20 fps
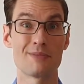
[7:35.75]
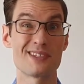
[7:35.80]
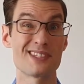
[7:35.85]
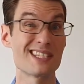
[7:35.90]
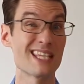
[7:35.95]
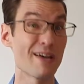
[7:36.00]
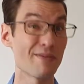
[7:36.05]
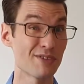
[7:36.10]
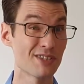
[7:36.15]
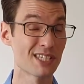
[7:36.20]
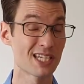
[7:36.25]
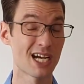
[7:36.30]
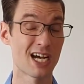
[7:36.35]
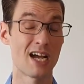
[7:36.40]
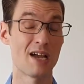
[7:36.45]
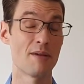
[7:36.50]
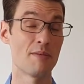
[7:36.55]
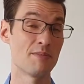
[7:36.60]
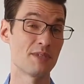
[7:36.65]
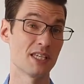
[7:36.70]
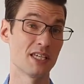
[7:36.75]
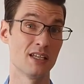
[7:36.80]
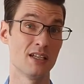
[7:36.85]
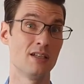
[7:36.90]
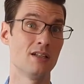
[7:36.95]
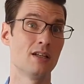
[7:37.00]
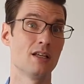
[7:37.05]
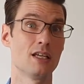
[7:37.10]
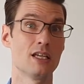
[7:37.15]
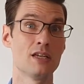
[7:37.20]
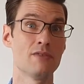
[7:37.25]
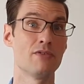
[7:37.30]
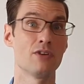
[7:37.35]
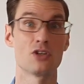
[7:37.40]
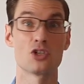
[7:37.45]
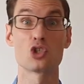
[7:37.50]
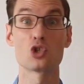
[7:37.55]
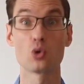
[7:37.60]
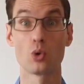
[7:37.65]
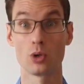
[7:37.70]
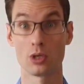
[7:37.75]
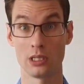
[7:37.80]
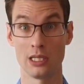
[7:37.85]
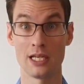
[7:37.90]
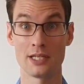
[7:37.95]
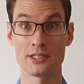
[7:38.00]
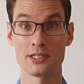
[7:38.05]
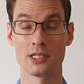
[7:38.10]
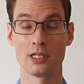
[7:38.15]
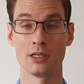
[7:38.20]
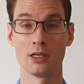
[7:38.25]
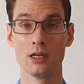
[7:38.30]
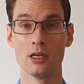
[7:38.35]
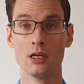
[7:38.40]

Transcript: 7 times in even a short lesson.